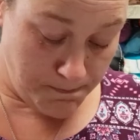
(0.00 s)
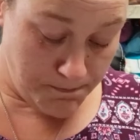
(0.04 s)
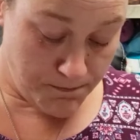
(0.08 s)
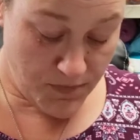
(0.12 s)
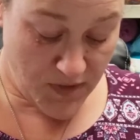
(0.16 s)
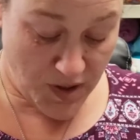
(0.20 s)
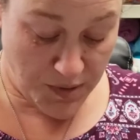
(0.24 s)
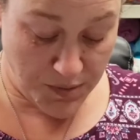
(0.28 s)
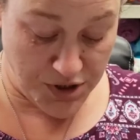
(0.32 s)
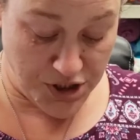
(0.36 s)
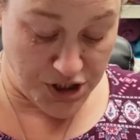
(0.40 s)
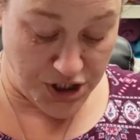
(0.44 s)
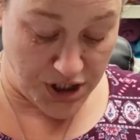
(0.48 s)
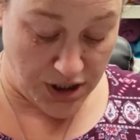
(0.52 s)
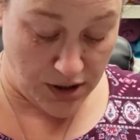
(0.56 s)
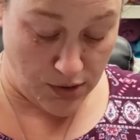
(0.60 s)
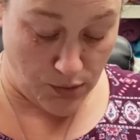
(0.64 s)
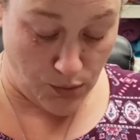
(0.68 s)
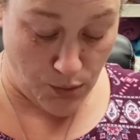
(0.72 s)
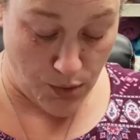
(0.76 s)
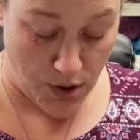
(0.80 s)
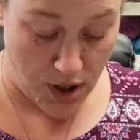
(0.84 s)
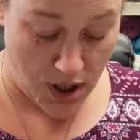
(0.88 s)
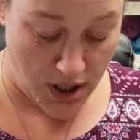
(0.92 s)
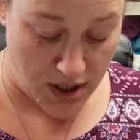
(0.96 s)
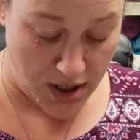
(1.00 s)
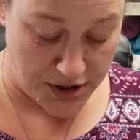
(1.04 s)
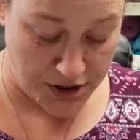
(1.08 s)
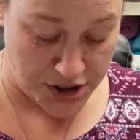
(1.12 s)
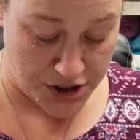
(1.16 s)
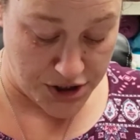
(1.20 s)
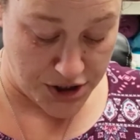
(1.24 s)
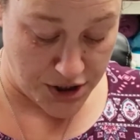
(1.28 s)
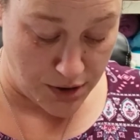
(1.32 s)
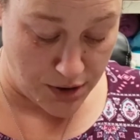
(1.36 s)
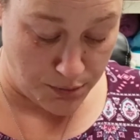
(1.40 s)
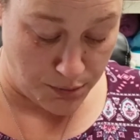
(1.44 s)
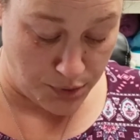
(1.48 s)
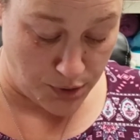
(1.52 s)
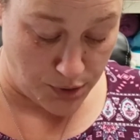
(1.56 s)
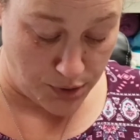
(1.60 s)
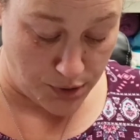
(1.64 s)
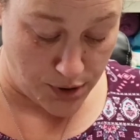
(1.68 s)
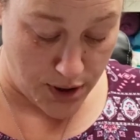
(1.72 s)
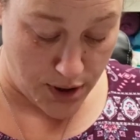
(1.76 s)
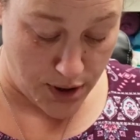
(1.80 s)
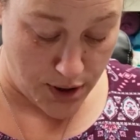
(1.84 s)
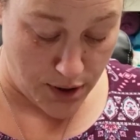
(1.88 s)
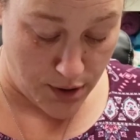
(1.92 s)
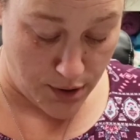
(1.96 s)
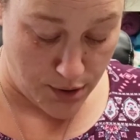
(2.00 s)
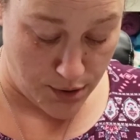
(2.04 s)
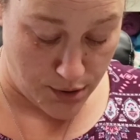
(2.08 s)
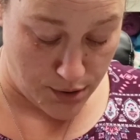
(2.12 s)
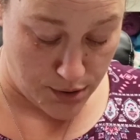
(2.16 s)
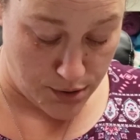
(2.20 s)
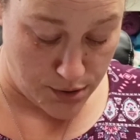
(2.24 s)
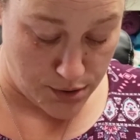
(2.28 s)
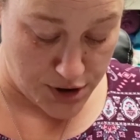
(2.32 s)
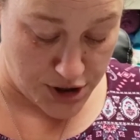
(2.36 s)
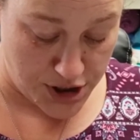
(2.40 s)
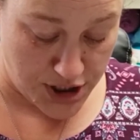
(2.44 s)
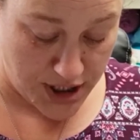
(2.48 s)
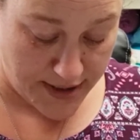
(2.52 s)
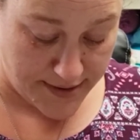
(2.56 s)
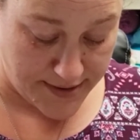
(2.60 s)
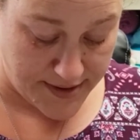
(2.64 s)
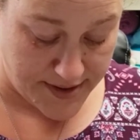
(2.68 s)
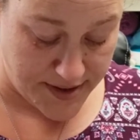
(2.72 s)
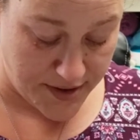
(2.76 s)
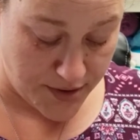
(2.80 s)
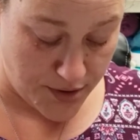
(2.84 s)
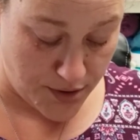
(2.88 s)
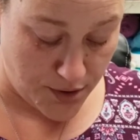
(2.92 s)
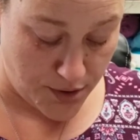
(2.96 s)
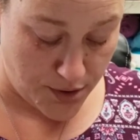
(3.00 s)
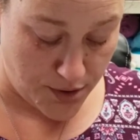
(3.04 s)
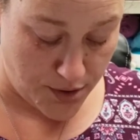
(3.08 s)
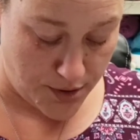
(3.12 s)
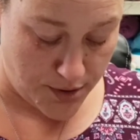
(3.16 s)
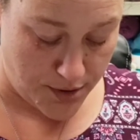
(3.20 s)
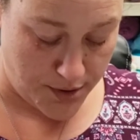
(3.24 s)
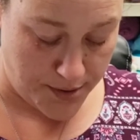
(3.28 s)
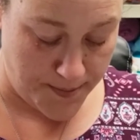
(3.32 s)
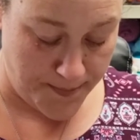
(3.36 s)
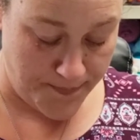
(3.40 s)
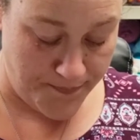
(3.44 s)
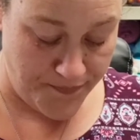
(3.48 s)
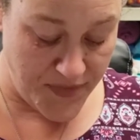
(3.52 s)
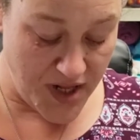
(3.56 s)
Machine wash, tumble low, gentle.